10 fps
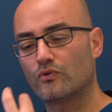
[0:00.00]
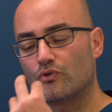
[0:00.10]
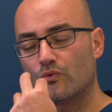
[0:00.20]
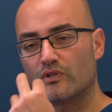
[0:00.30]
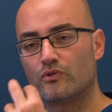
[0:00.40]

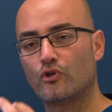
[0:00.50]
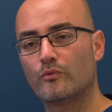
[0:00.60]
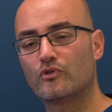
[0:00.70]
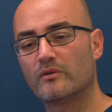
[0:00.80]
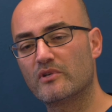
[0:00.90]
through a
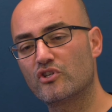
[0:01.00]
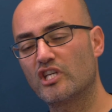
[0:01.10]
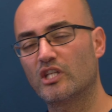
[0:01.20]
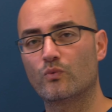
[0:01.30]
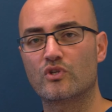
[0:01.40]
tube to a
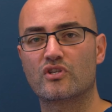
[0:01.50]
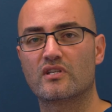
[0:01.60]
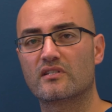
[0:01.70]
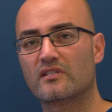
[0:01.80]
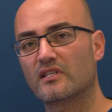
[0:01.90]
machine which
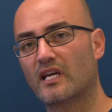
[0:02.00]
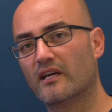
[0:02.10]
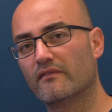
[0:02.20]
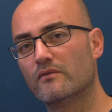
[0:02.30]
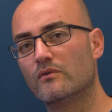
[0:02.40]
is
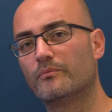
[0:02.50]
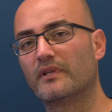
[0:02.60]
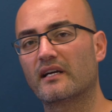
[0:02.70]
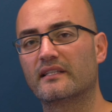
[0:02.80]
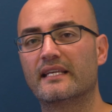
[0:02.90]

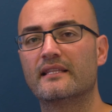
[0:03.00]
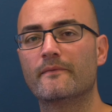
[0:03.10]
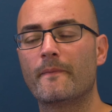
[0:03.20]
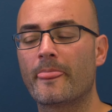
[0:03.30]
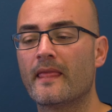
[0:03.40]
plugged in.
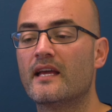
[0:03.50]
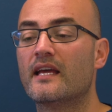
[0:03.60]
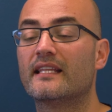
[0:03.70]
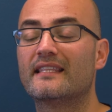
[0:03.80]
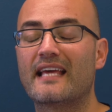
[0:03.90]

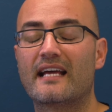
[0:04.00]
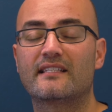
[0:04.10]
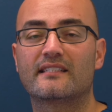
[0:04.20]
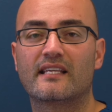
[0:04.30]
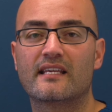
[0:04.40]
That
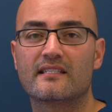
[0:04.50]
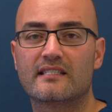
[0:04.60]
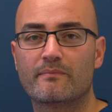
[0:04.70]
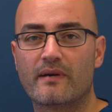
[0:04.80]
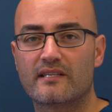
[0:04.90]
is
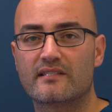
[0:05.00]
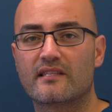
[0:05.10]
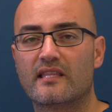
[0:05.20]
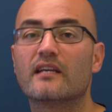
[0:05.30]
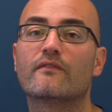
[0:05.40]
the best
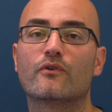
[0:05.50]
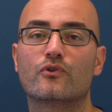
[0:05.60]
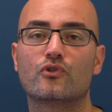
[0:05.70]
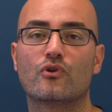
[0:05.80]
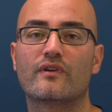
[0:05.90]
thing for
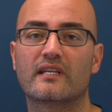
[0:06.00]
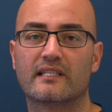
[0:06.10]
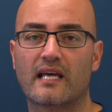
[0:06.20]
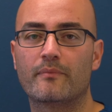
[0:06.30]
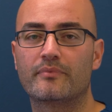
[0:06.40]
snoring
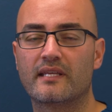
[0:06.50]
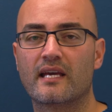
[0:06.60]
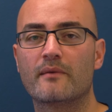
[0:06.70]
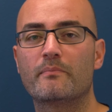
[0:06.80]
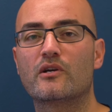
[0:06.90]
and
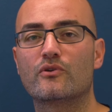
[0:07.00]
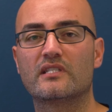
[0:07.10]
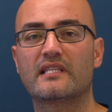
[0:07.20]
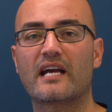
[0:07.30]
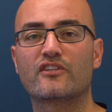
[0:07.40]
apnea because
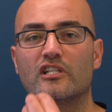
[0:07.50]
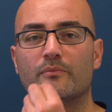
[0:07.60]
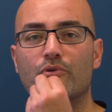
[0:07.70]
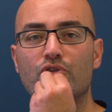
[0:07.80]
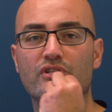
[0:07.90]
it actually
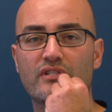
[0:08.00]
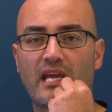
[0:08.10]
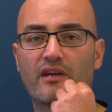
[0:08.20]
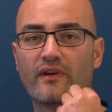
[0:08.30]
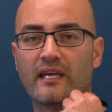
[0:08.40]
pushes
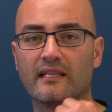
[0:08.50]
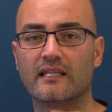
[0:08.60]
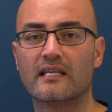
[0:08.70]
air in.